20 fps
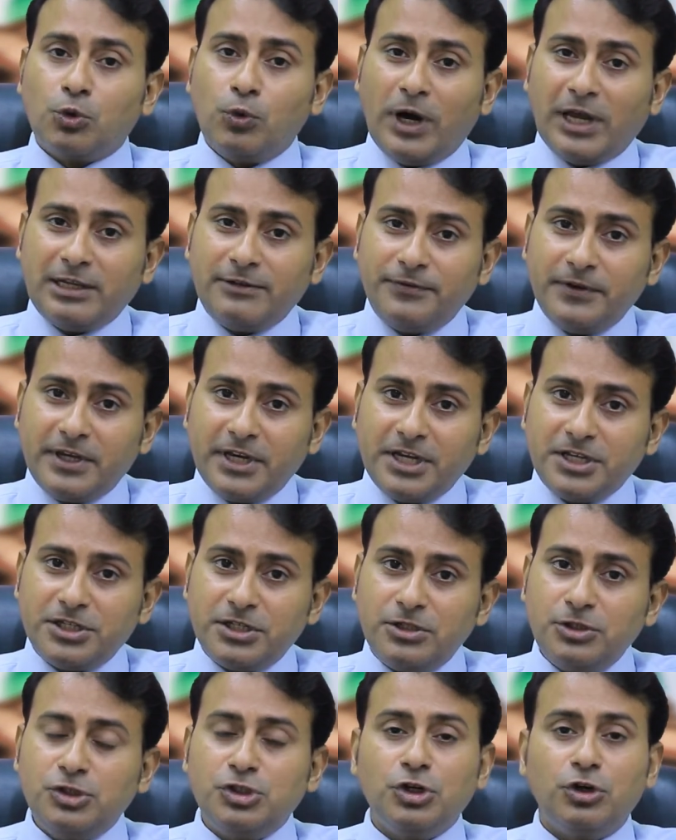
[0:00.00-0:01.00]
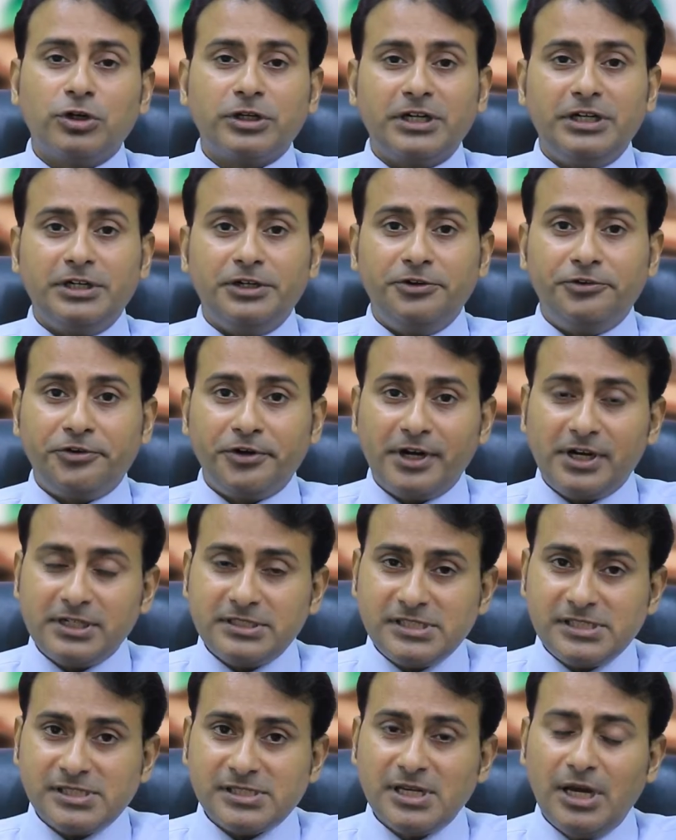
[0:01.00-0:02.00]
qualification, your
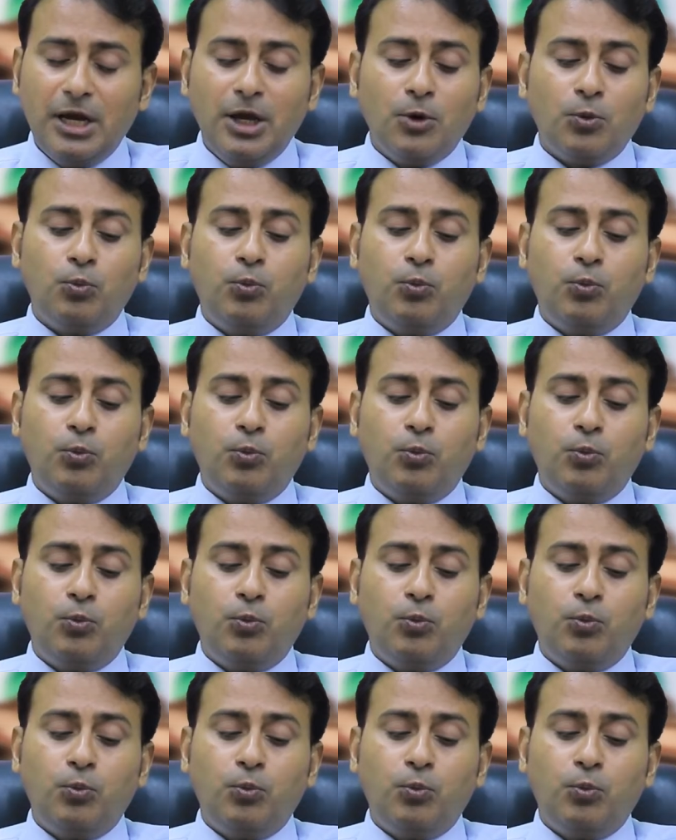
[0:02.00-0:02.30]
interests.